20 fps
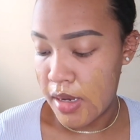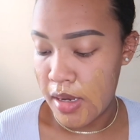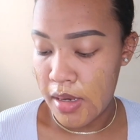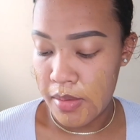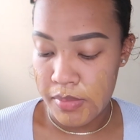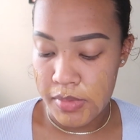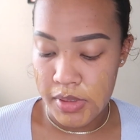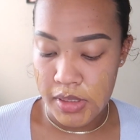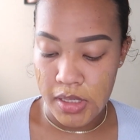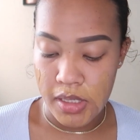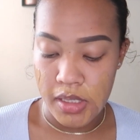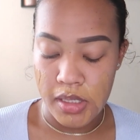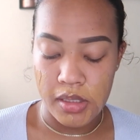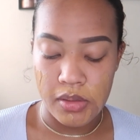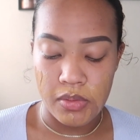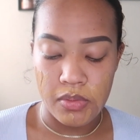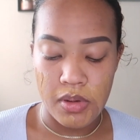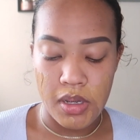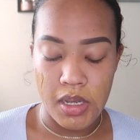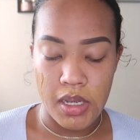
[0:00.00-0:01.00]
I'm telling
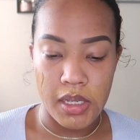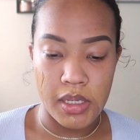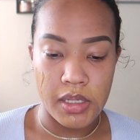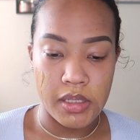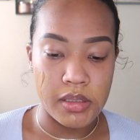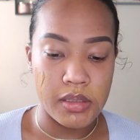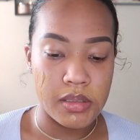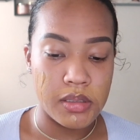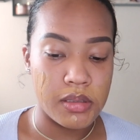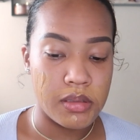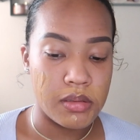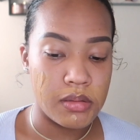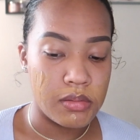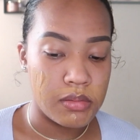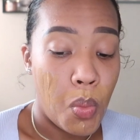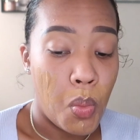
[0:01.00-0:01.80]
you guys,